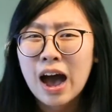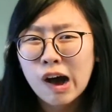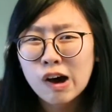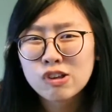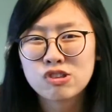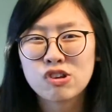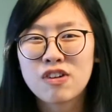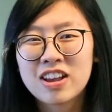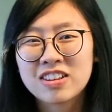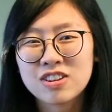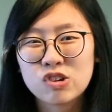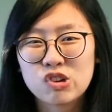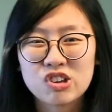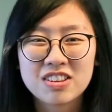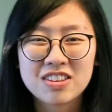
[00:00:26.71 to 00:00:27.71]
How's your
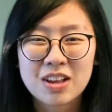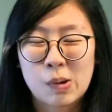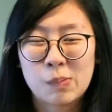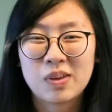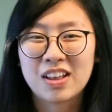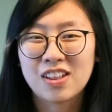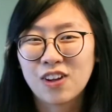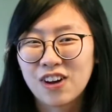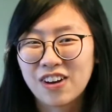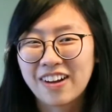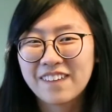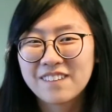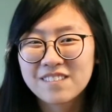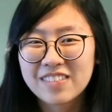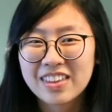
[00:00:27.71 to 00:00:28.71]
resolutions coming
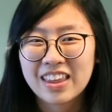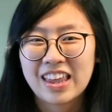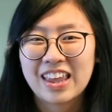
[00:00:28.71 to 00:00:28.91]
along?